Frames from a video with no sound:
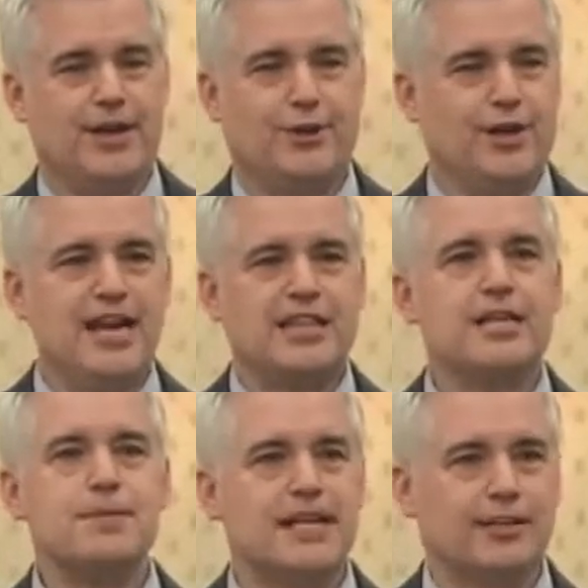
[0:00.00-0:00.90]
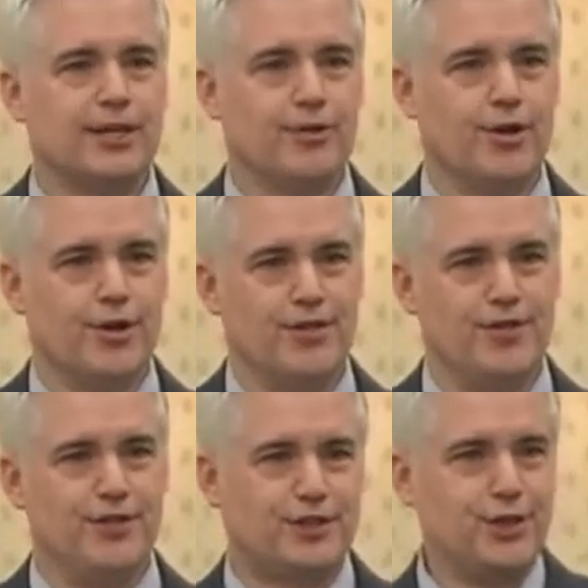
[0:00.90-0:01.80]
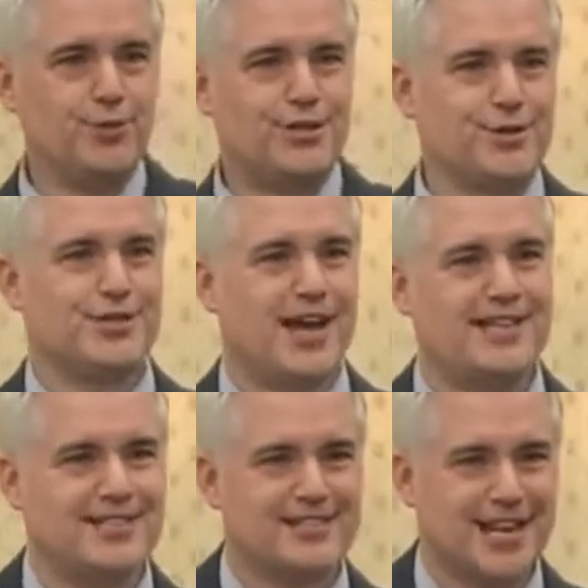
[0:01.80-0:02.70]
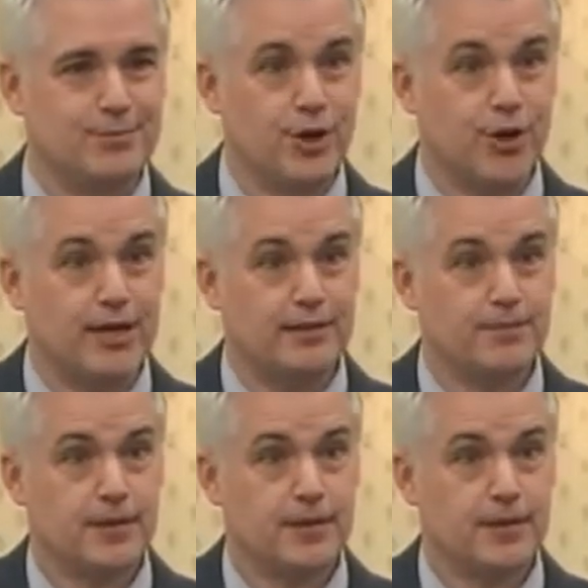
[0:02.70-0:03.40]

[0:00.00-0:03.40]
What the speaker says: Could anything be clearer than the two were two sides of the same coin?